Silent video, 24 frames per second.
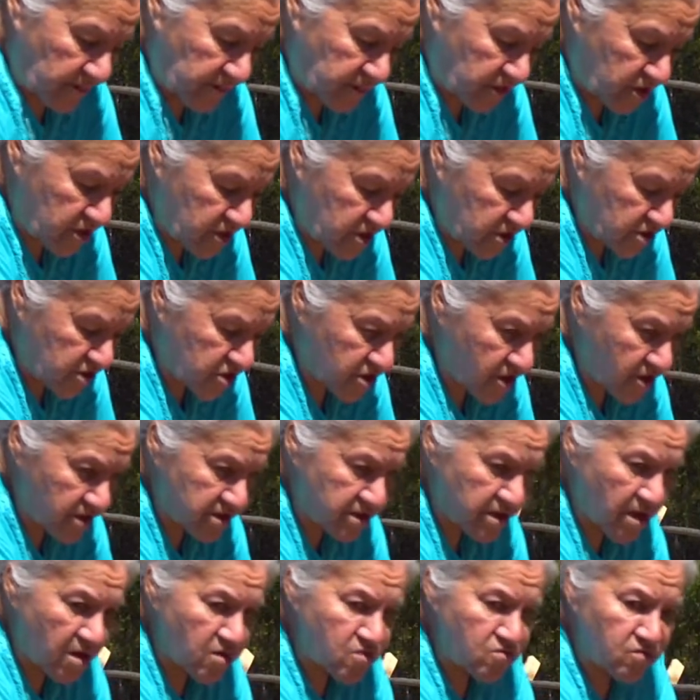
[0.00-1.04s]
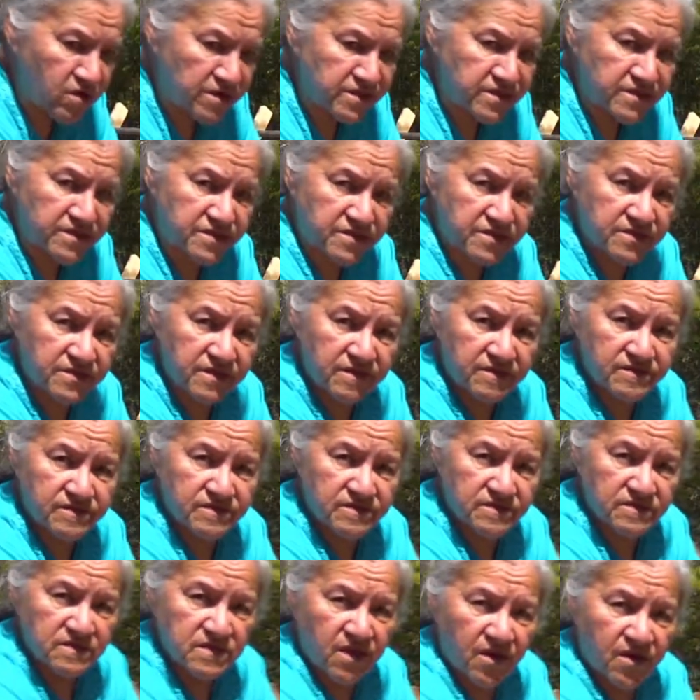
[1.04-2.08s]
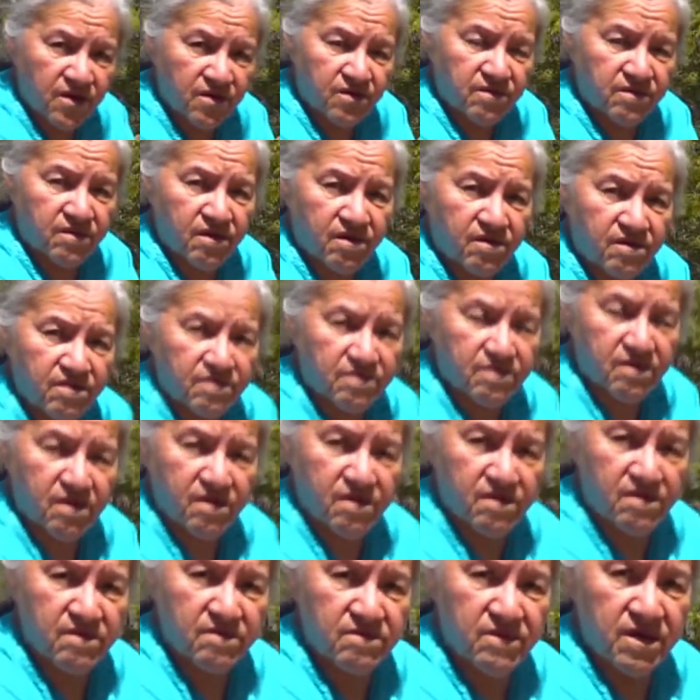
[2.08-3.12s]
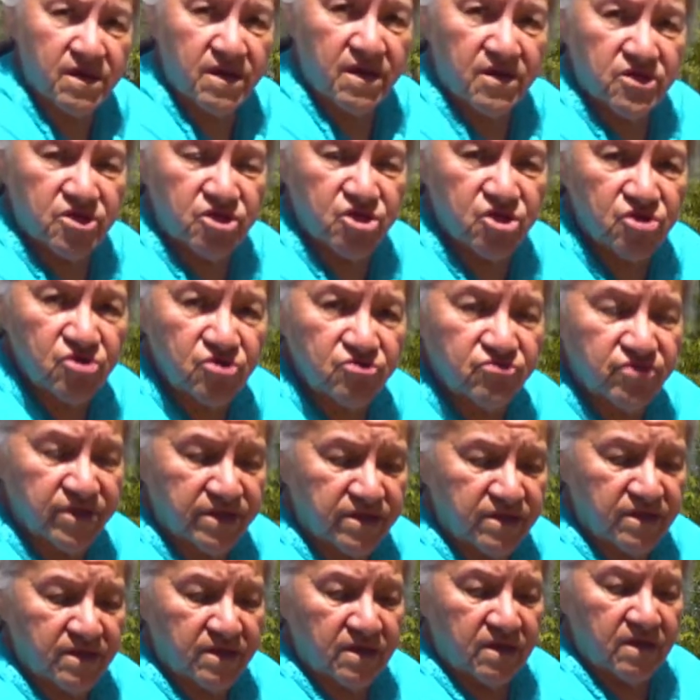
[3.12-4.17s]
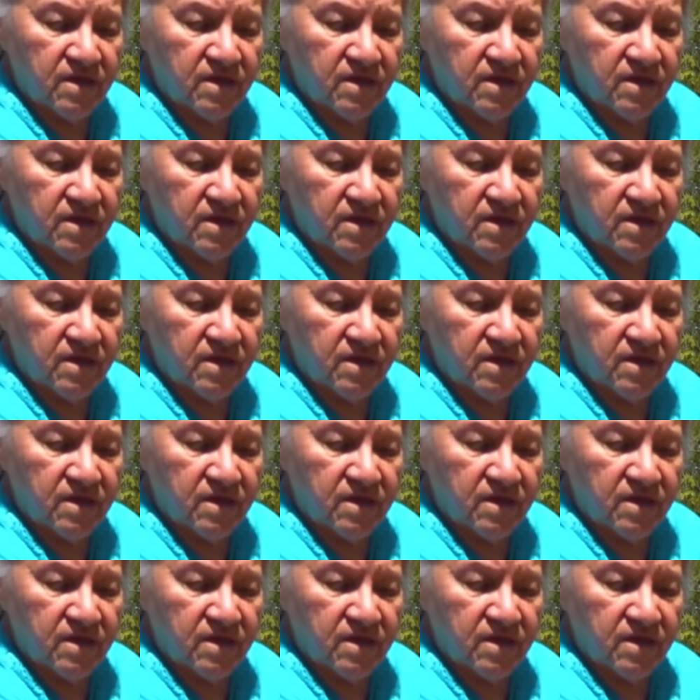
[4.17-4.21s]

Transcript: teach our young ones, our children,